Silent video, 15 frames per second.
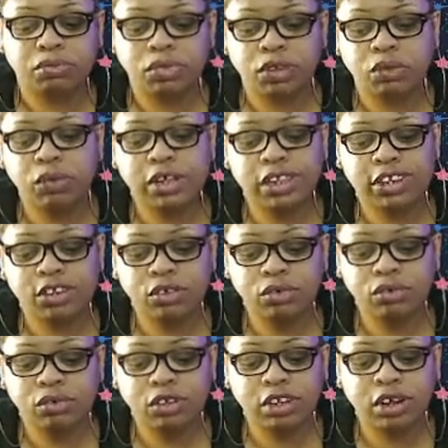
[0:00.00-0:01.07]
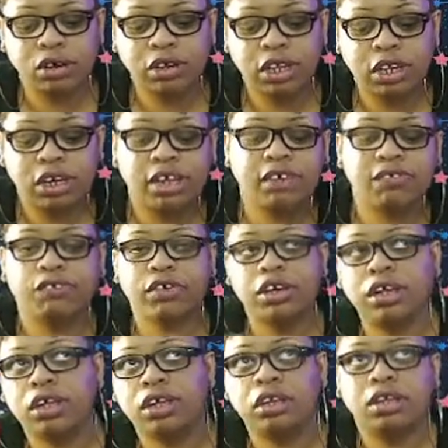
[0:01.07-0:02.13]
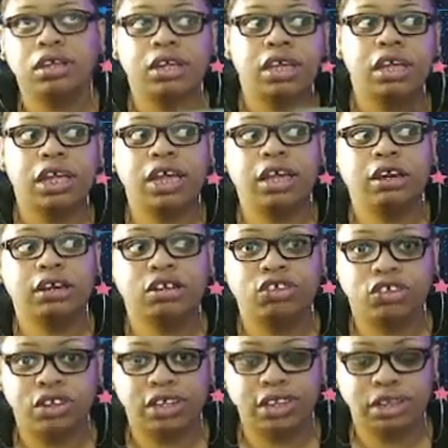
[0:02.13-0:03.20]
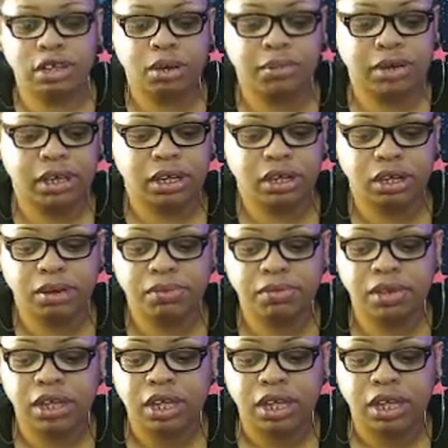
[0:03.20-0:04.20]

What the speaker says: with two totally different energies coming up,